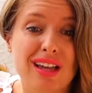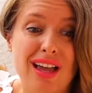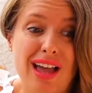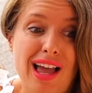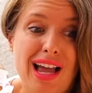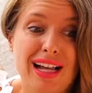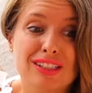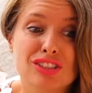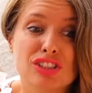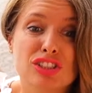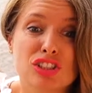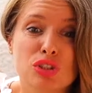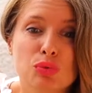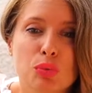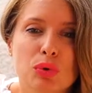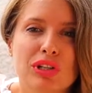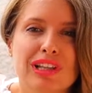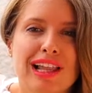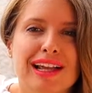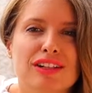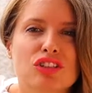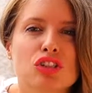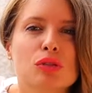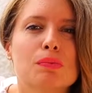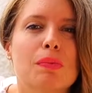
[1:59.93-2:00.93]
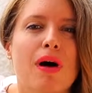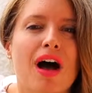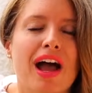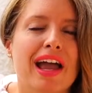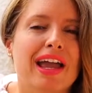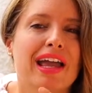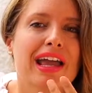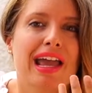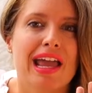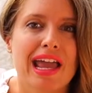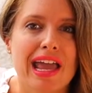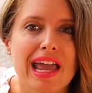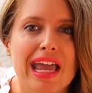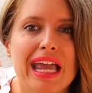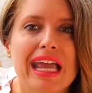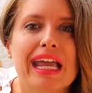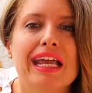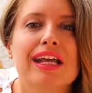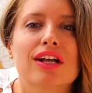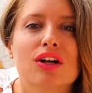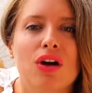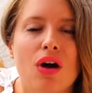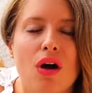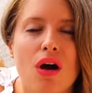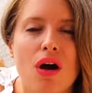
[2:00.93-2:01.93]
I just would like to buy a
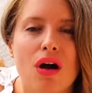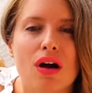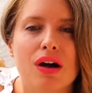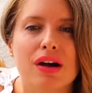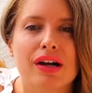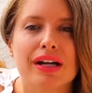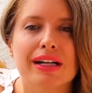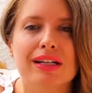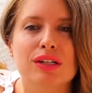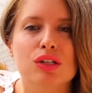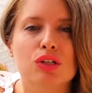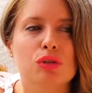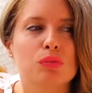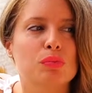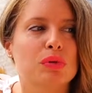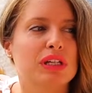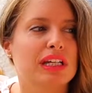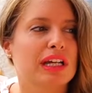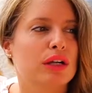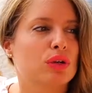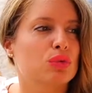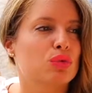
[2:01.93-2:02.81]
car. It could be a